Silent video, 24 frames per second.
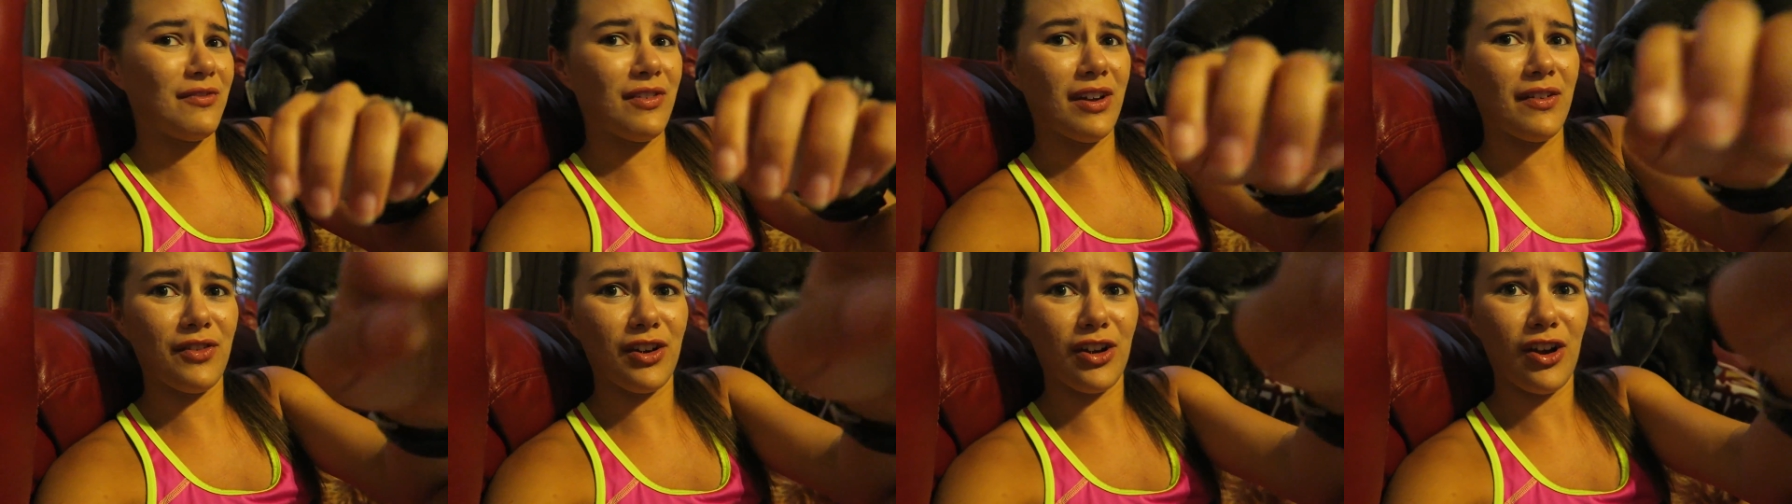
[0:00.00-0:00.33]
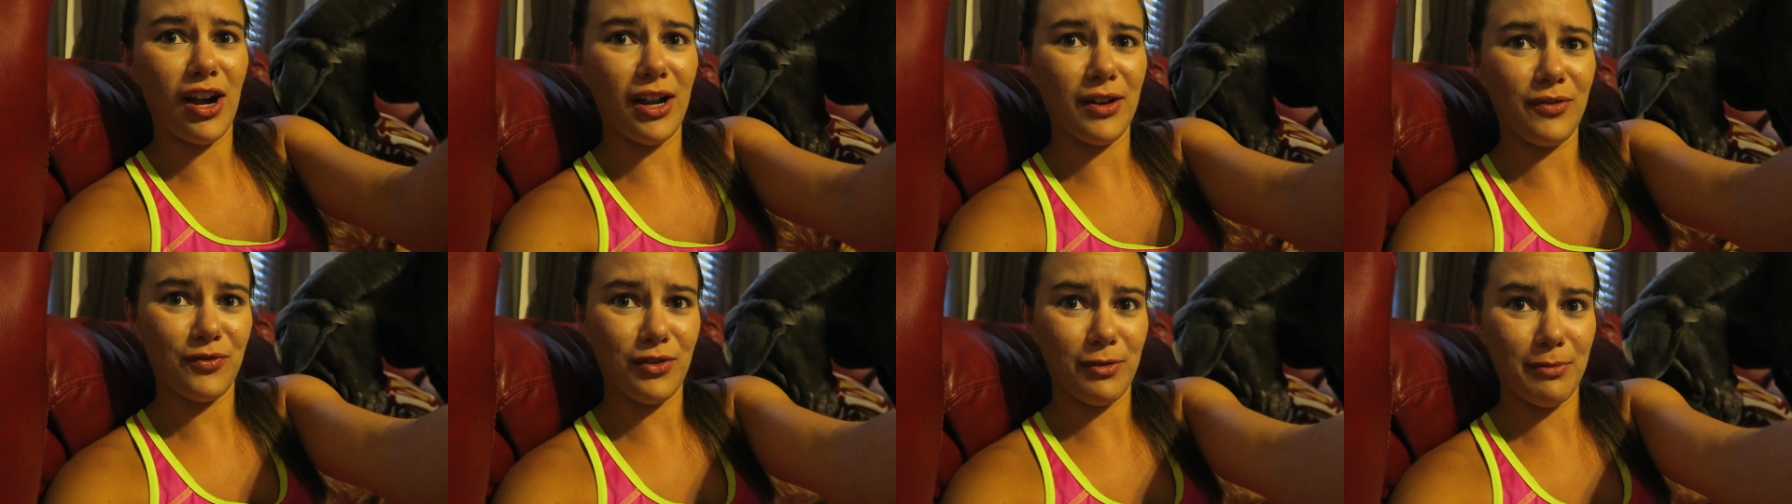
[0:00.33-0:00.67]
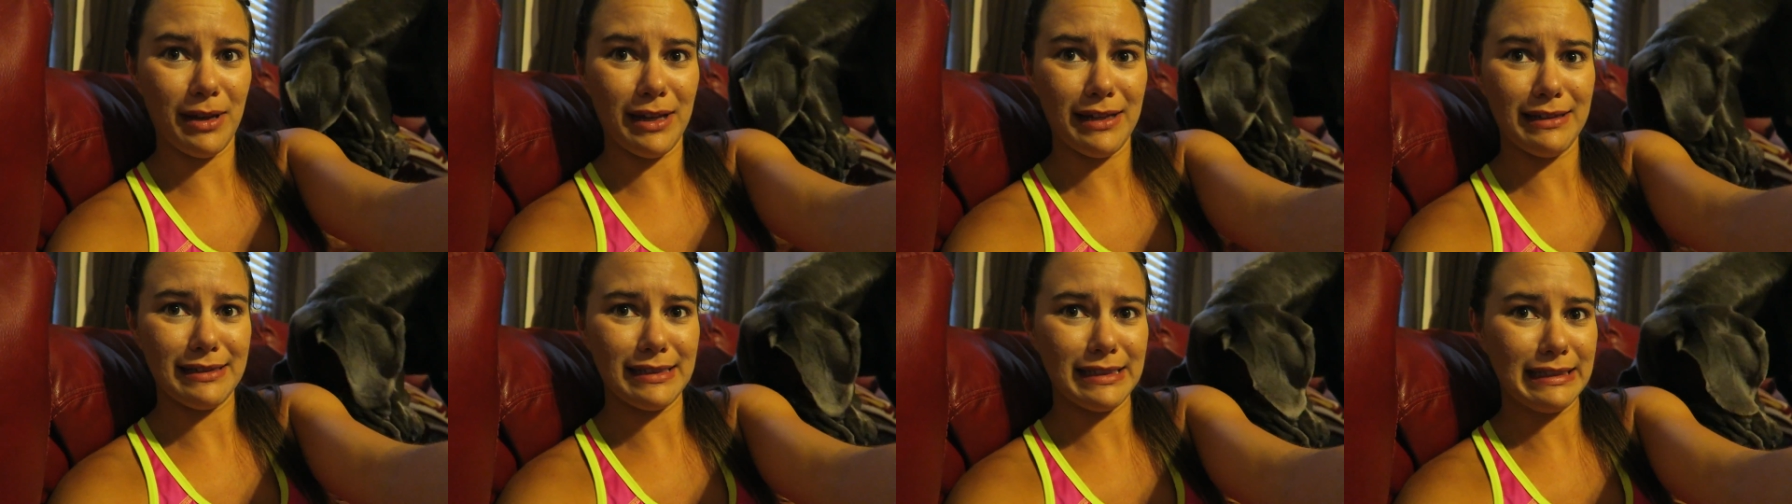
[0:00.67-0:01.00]
I've ever gotten
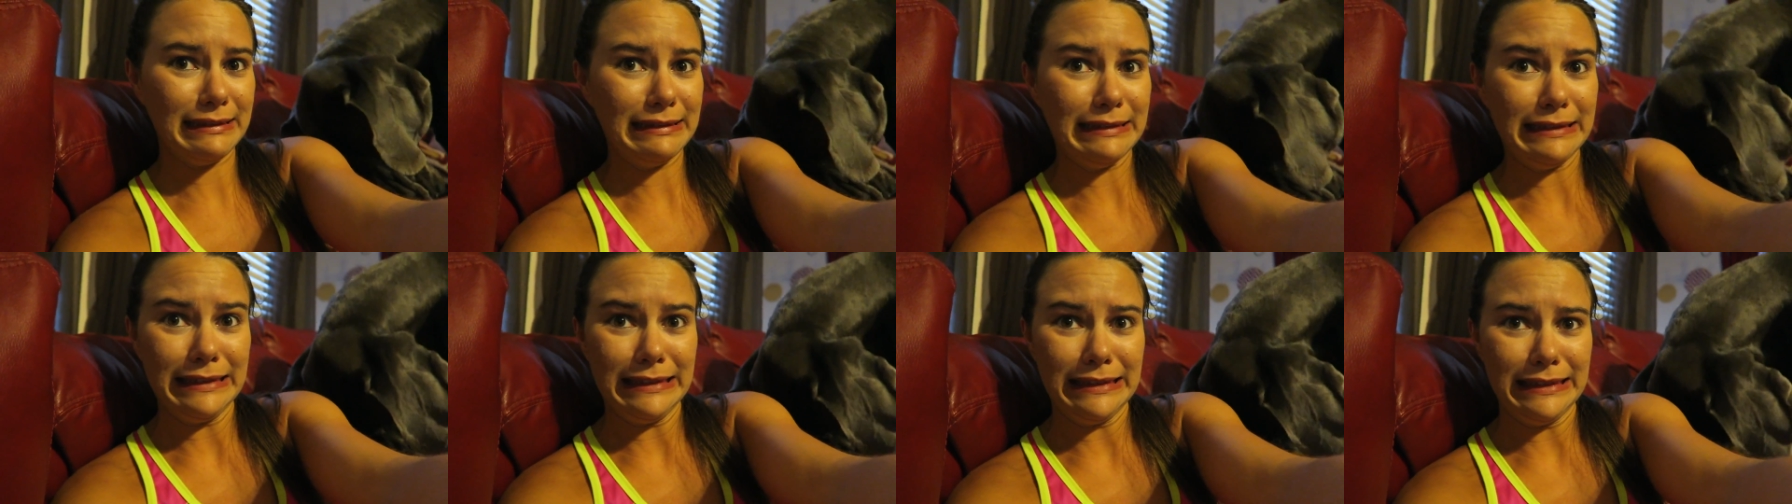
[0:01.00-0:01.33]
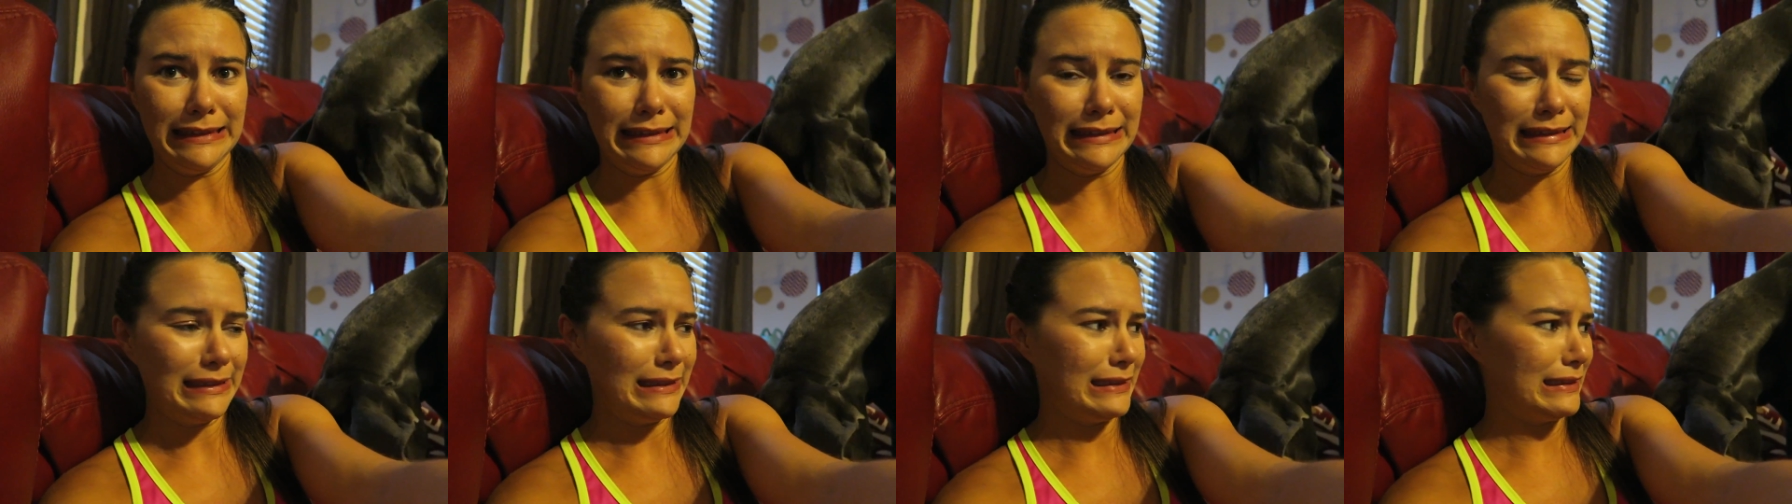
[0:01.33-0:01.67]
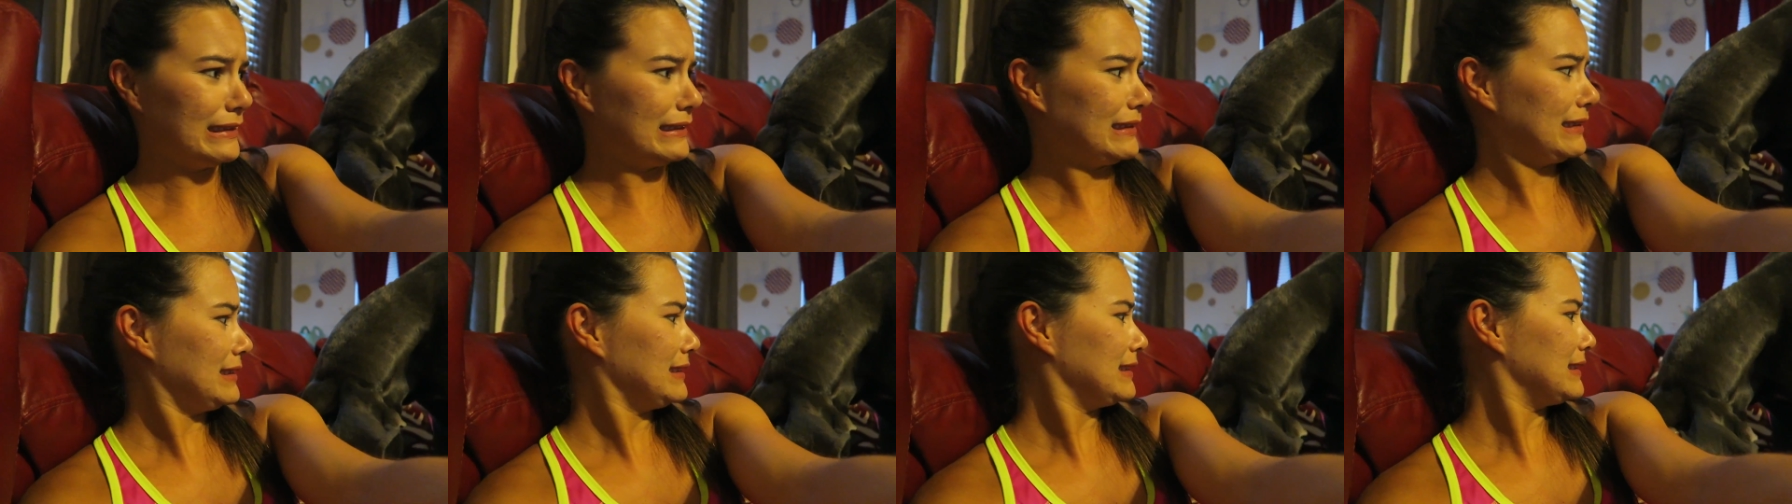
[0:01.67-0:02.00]
from Ainsley. They both
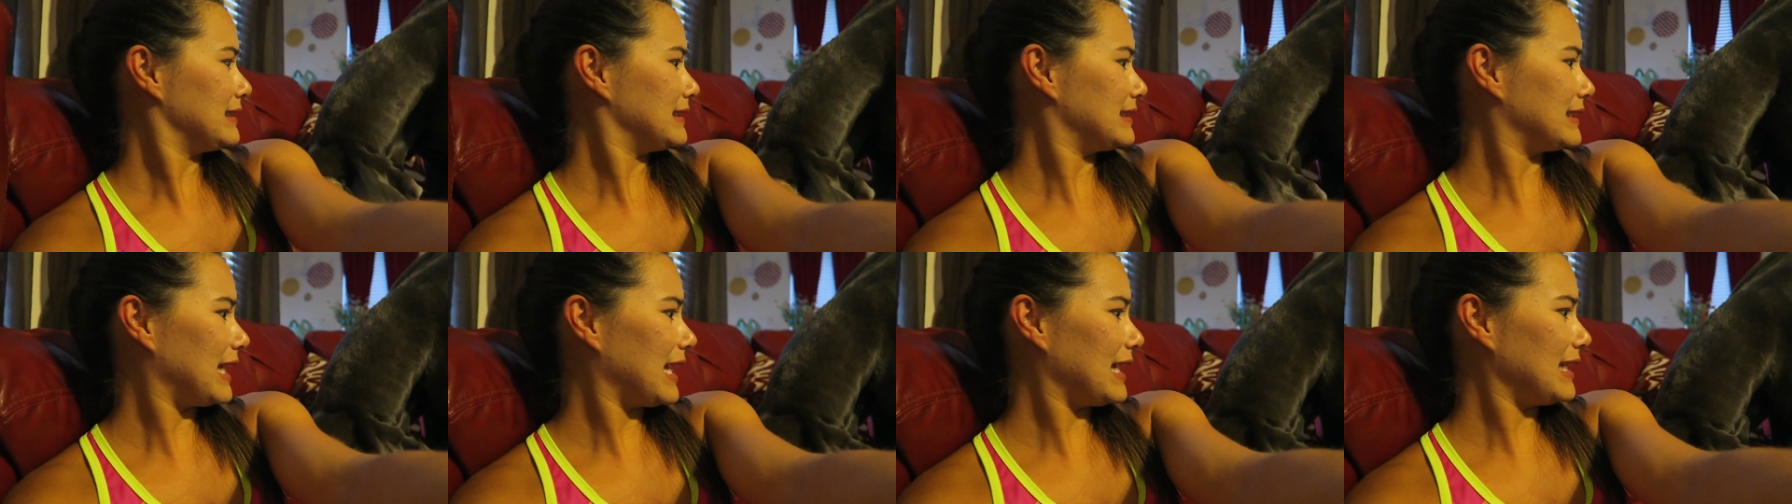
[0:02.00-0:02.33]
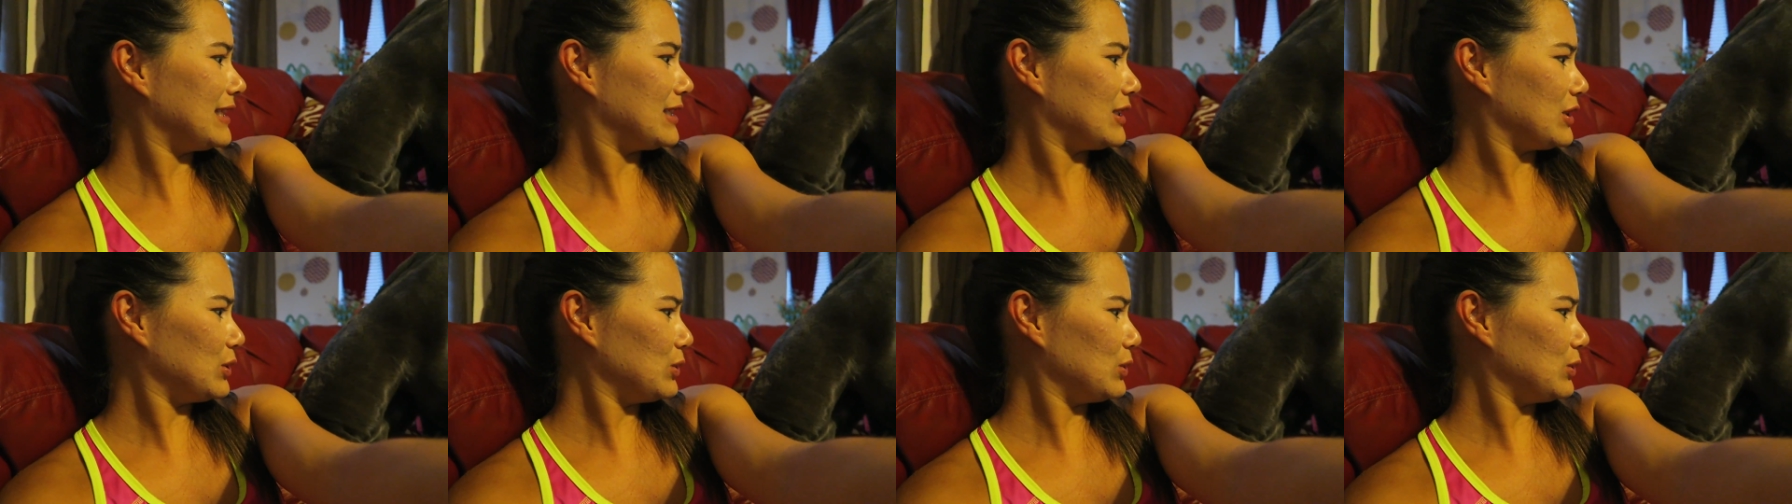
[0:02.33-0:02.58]
love you, Maisie. They